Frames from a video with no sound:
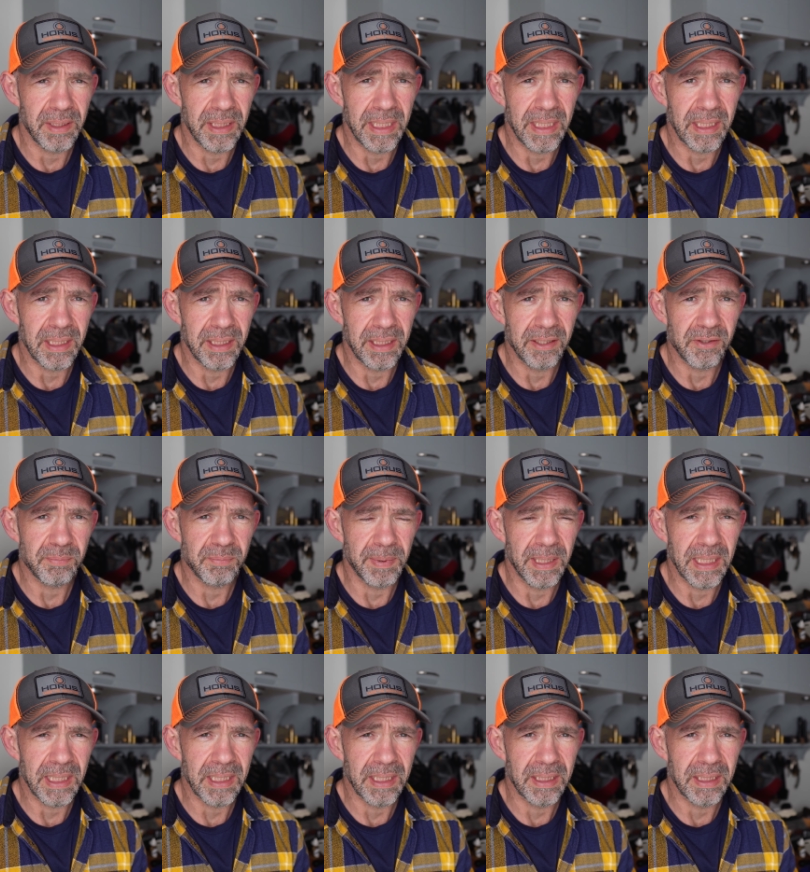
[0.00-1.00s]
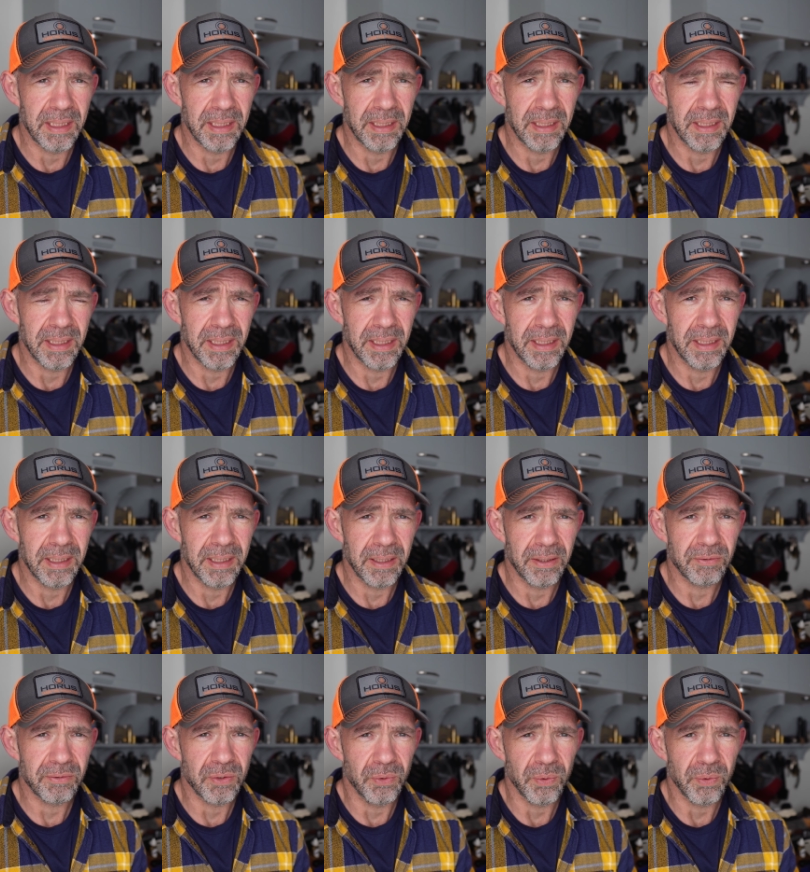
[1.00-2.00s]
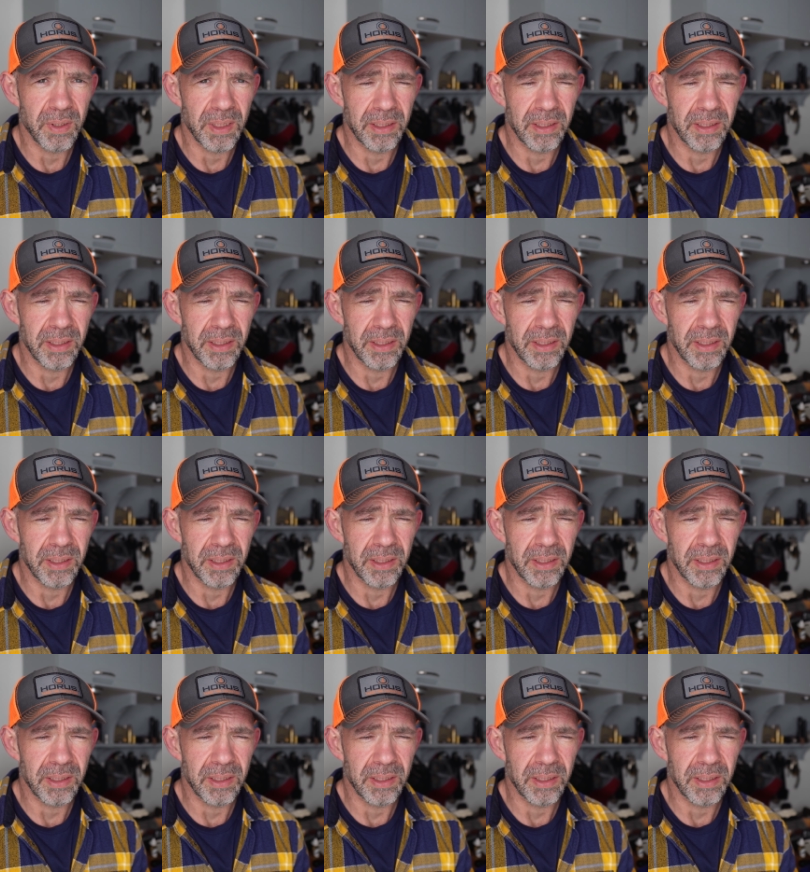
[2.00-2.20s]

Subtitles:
legally speaking, and I'll talk